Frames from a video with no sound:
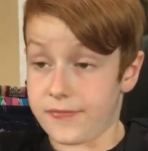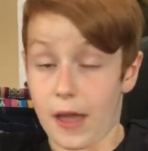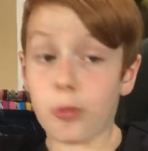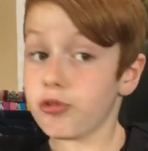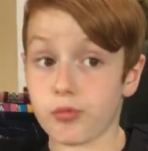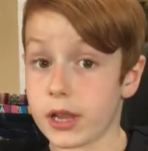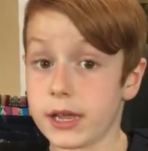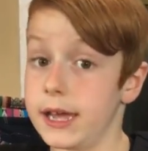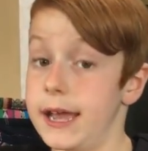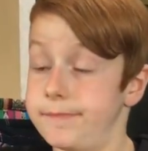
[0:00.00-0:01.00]
That was
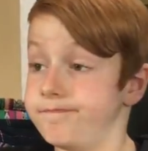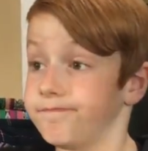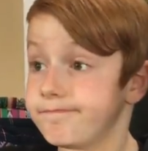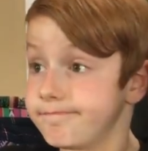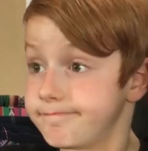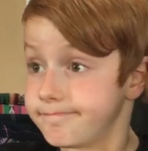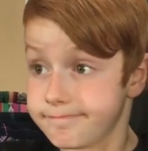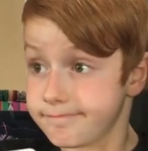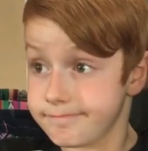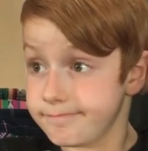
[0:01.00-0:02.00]
really it.
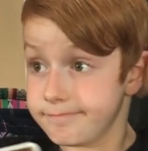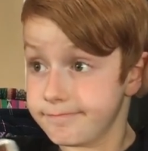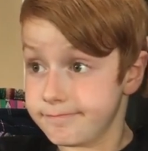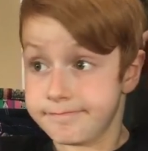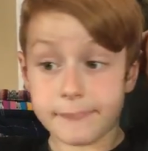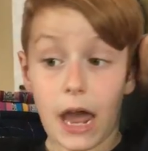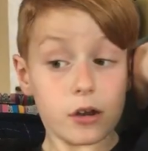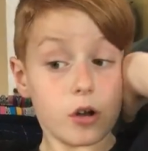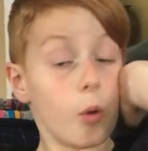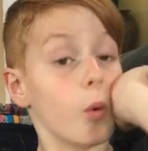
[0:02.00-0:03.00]
I
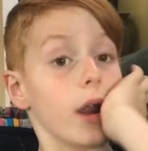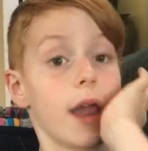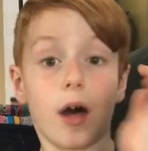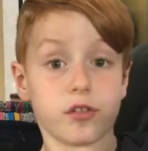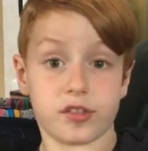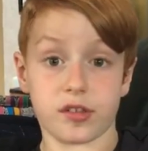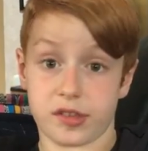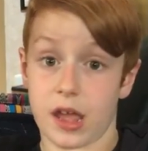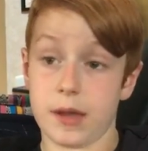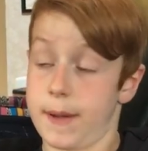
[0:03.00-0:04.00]
don't know what else to
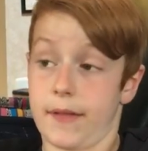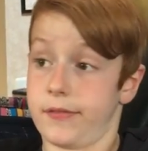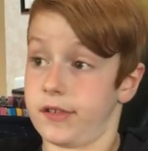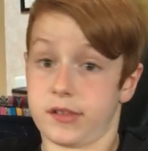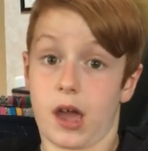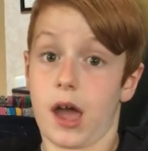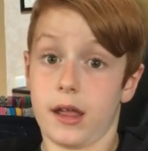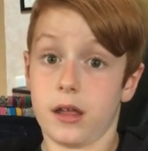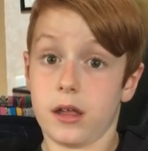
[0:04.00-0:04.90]
say about this guy.